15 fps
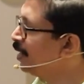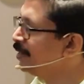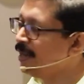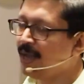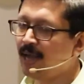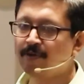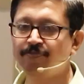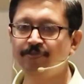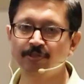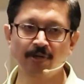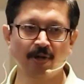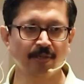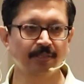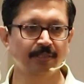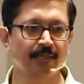and half do
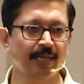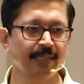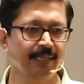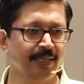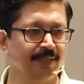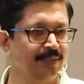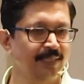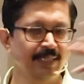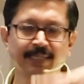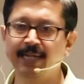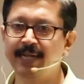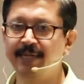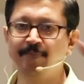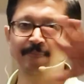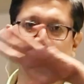not, and they are sitting
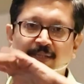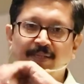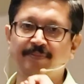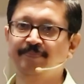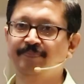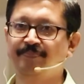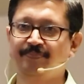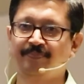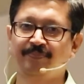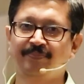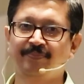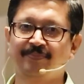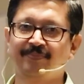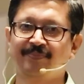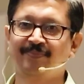randomly.
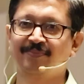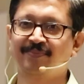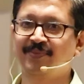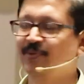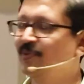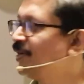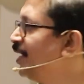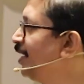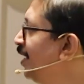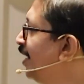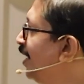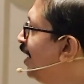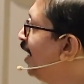Okay,